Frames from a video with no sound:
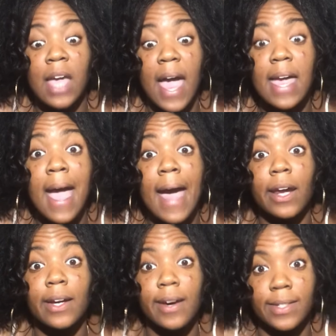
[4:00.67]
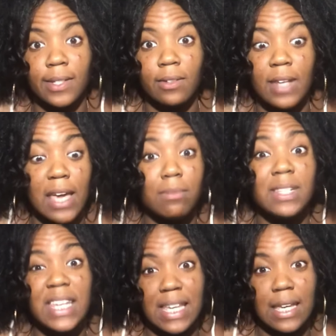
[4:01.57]
had a cousin named
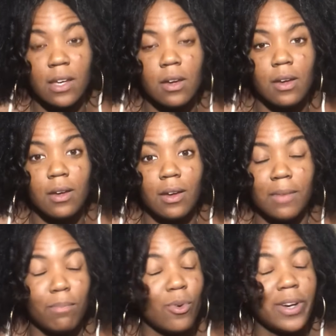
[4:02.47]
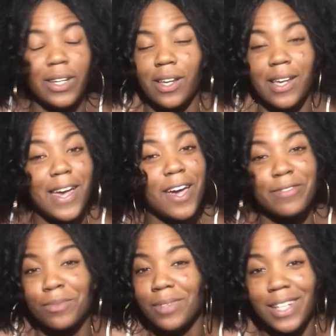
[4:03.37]
D, and boy did he have
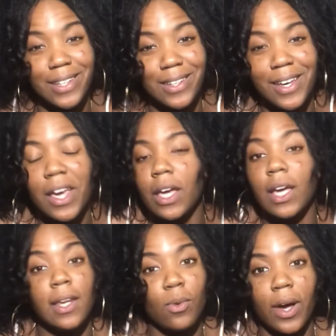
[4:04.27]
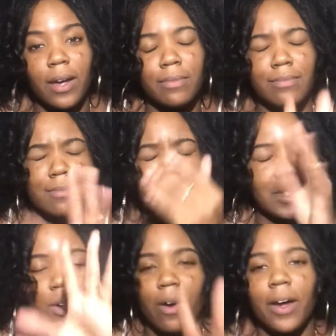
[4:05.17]
some D. Anyway,
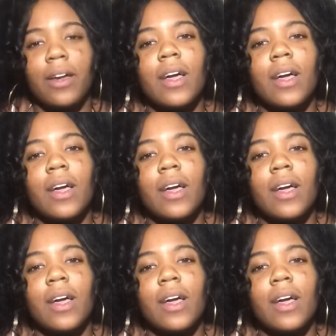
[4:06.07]
sorry,